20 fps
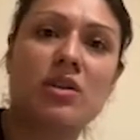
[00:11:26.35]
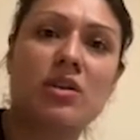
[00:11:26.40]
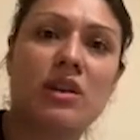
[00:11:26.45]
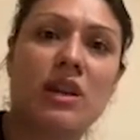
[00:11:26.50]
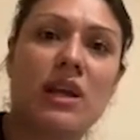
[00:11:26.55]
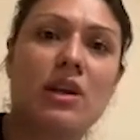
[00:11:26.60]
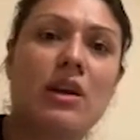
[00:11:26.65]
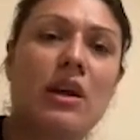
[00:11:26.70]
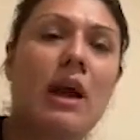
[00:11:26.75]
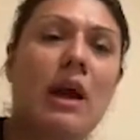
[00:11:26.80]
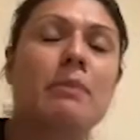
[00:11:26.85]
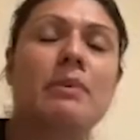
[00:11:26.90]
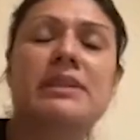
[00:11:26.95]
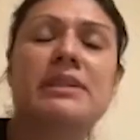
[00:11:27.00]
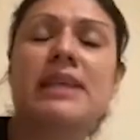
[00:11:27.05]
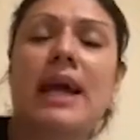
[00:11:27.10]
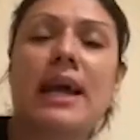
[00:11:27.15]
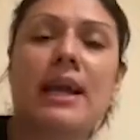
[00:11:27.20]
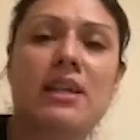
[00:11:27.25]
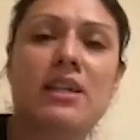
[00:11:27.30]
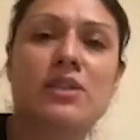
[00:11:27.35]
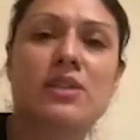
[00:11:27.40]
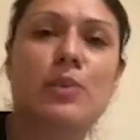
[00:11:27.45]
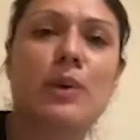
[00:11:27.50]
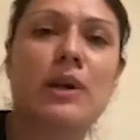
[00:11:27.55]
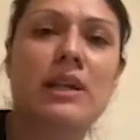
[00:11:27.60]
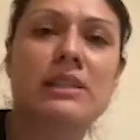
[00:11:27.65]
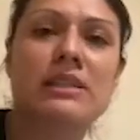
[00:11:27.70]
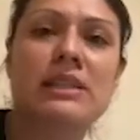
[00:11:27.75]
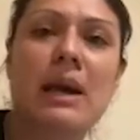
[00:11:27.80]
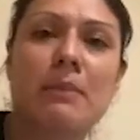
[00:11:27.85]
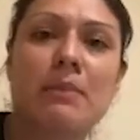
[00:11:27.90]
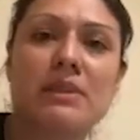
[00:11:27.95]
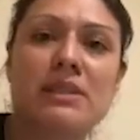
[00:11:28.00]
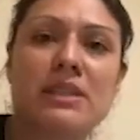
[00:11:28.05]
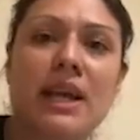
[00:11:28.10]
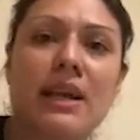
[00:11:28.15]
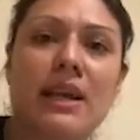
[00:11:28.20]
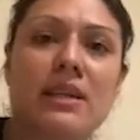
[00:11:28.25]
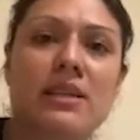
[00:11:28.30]
Or like hepatitis. What is
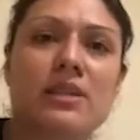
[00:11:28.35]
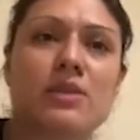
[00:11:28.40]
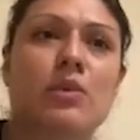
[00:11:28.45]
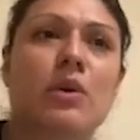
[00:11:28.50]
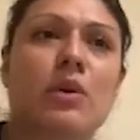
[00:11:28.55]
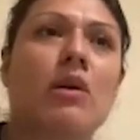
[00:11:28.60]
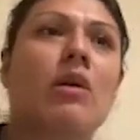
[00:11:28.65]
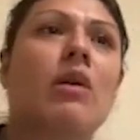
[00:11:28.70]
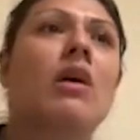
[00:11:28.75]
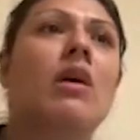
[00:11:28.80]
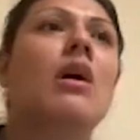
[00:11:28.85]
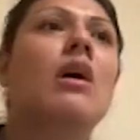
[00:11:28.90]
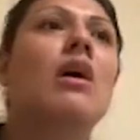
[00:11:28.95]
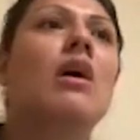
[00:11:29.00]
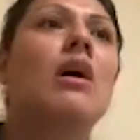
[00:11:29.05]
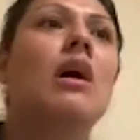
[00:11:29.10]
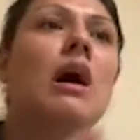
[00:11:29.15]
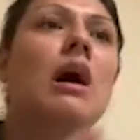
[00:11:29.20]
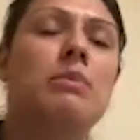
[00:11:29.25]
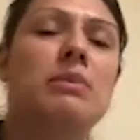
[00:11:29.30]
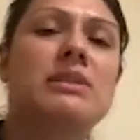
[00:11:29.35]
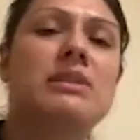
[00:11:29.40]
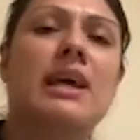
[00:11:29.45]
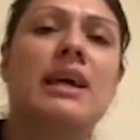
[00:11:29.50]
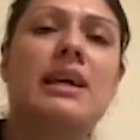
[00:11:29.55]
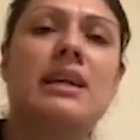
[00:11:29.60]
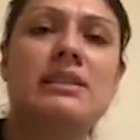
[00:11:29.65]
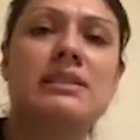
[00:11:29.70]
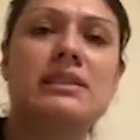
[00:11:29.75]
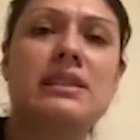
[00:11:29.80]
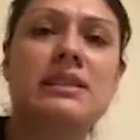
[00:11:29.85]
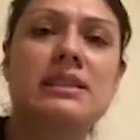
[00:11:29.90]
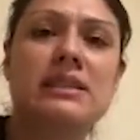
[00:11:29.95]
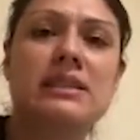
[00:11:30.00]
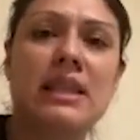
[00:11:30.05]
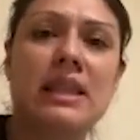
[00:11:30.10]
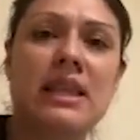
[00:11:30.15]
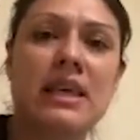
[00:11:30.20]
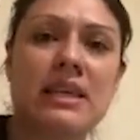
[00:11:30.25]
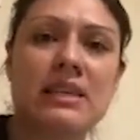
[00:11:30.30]
hepatitis? Well, hepatitis is
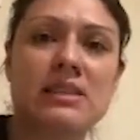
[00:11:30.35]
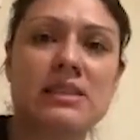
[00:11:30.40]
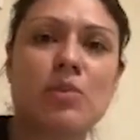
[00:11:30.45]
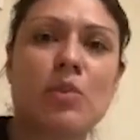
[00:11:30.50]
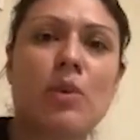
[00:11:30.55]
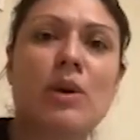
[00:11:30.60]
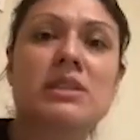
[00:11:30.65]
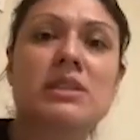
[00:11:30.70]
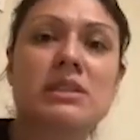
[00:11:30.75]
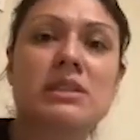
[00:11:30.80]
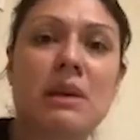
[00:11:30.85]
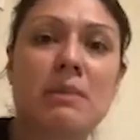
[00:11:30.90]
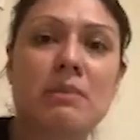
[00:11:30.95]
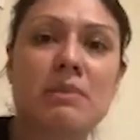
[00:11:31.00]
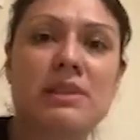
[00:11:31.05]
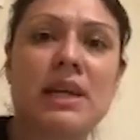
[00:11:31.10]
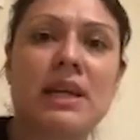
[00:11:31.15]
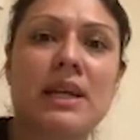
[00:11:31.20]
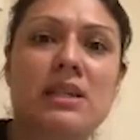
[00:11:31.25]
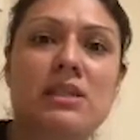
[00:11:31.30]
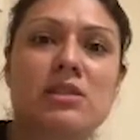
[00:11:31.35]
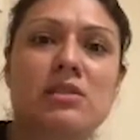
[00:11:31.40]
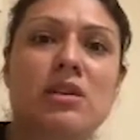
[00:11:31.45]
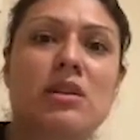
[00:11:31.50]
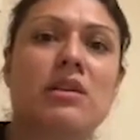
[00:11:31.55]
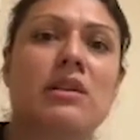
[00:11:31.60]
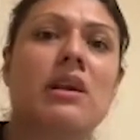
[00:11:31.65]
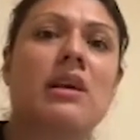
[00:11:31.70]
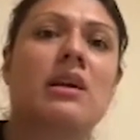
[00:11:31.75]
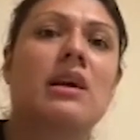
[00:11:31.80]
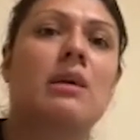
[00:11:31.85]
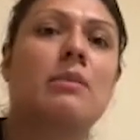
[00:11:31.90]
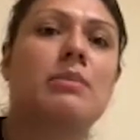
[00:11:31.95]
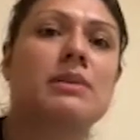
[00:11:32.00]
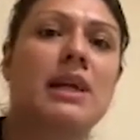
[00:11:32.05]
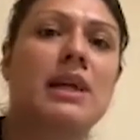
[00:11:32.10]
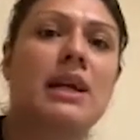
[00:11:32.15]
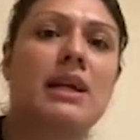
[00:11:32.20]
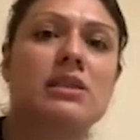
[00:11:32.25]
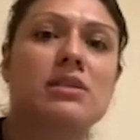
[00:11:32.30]
this. What does hepatitis look like?
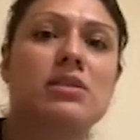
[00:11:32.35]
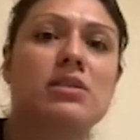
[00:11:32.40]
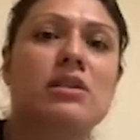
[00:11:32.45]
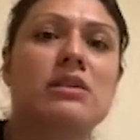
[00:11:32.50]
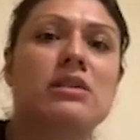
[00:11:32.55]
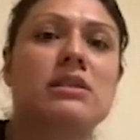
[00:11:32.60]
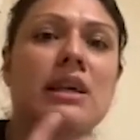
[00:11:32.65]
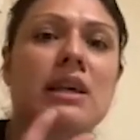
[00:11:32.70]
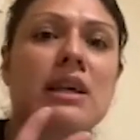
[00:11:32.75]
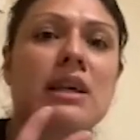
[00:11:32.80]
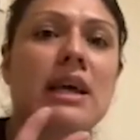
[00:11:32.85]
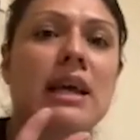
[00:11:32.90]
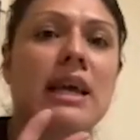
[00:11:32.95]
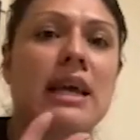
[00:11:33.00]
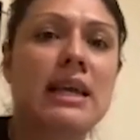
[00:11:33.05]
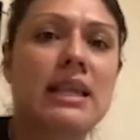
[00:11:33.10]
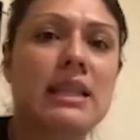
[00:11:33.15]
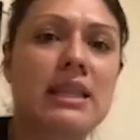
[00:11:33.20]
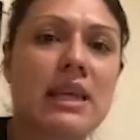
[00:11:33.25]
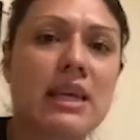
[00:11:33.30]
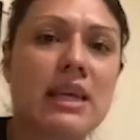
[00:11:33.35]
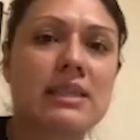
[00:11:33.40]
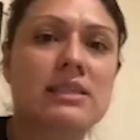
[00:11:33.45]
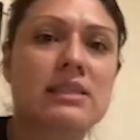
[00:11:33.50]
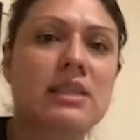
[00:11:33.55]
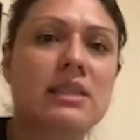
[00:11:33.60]
Hepatitis looks like this.